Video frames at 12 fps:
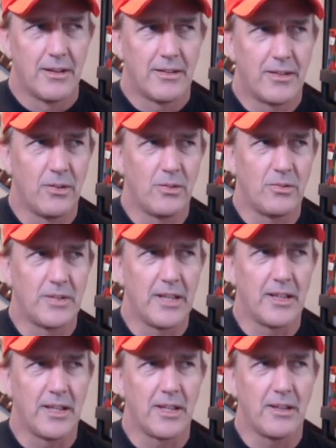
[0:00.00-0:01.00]
to
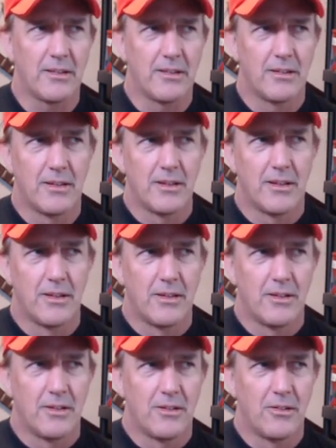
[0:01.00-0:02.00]
dealing
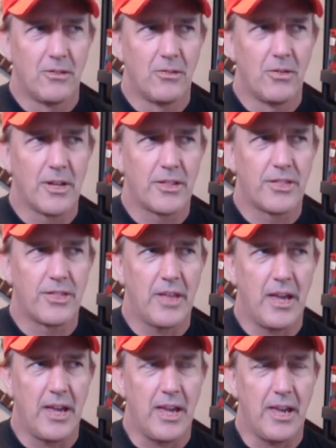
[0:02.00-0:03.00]
with
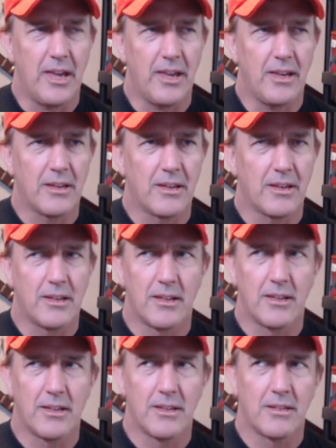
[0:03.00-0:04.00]
a
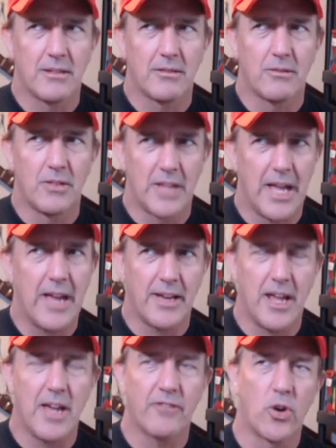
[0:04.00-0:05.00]
land
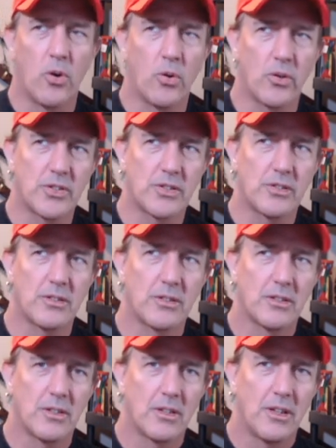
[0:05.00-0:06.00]
nav course
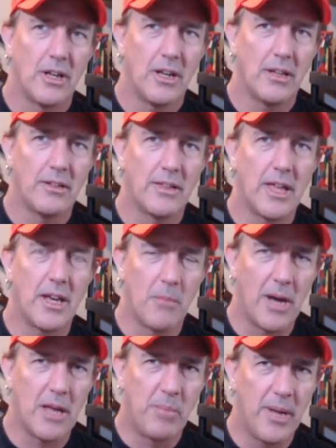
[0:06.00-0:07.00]
that, in
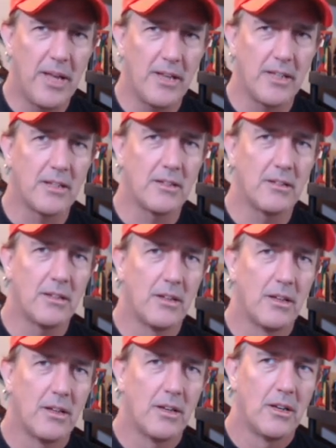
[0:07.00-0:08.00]
my opinion,
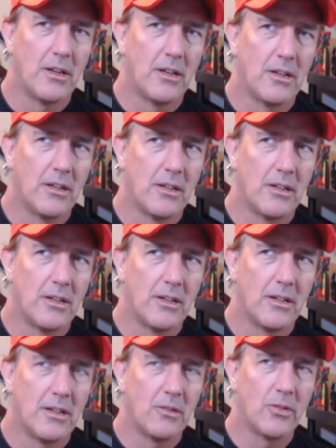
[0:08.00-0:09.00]

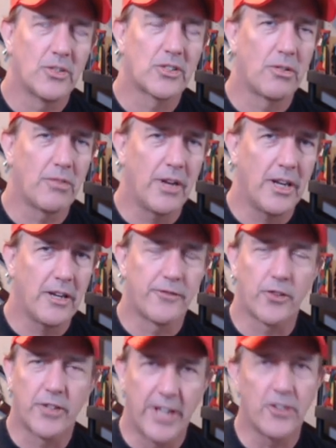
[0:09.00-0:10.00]
was created
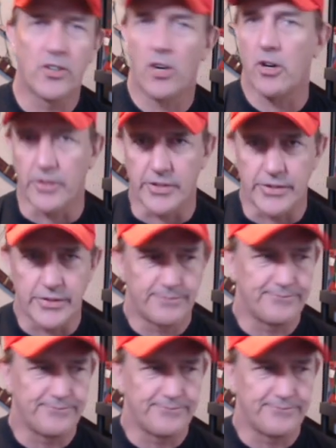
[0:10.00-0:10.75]
for kindergartners.